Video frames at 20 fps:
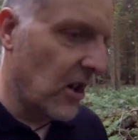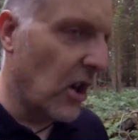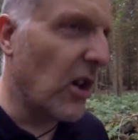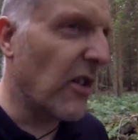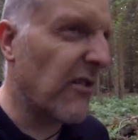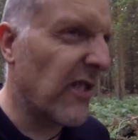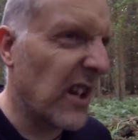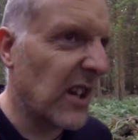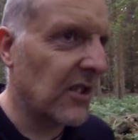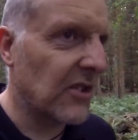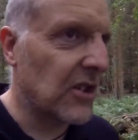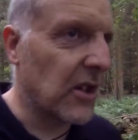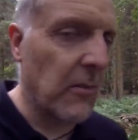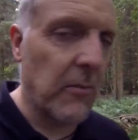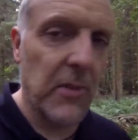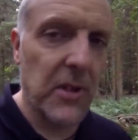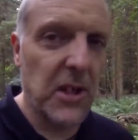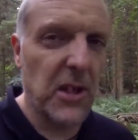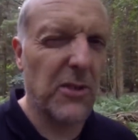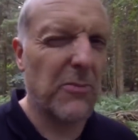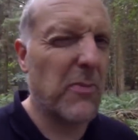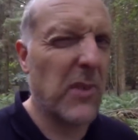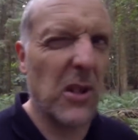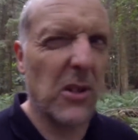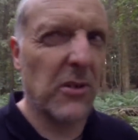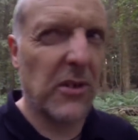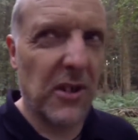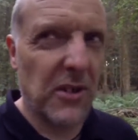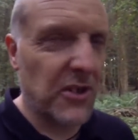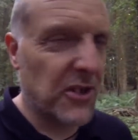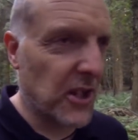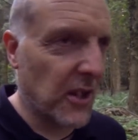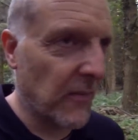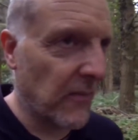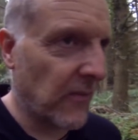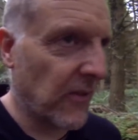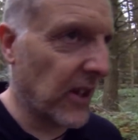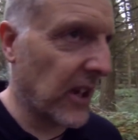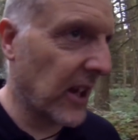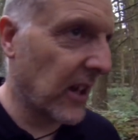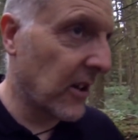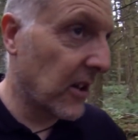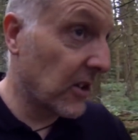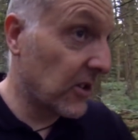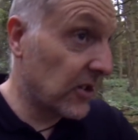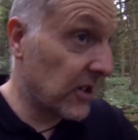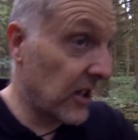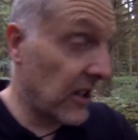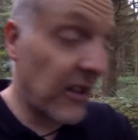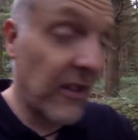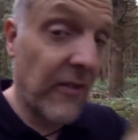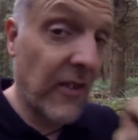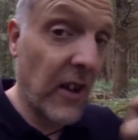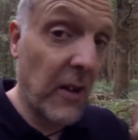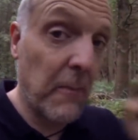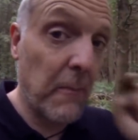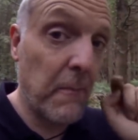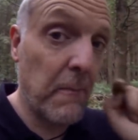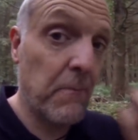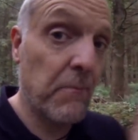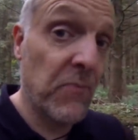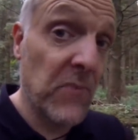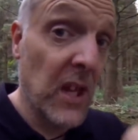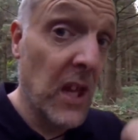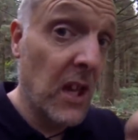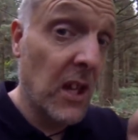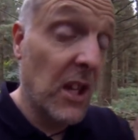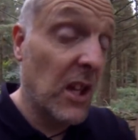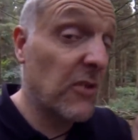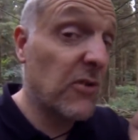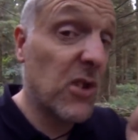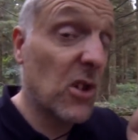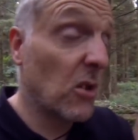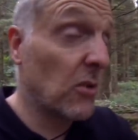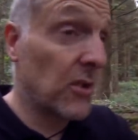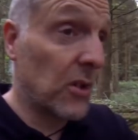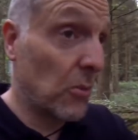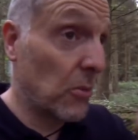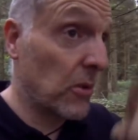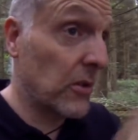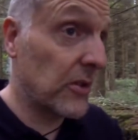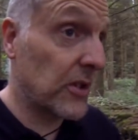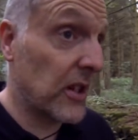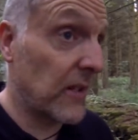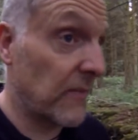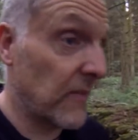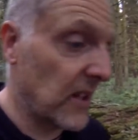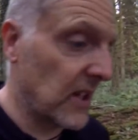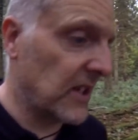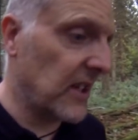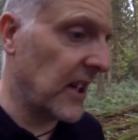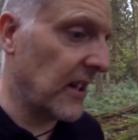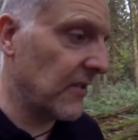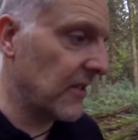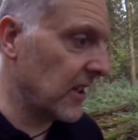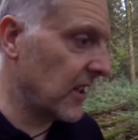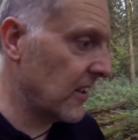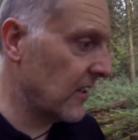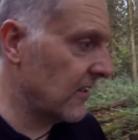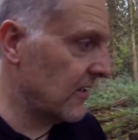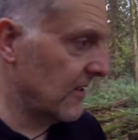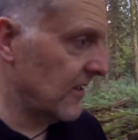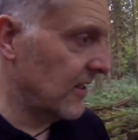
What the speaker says: I reckon somebody's building something. Because they've sold the woods, haven't they, down here?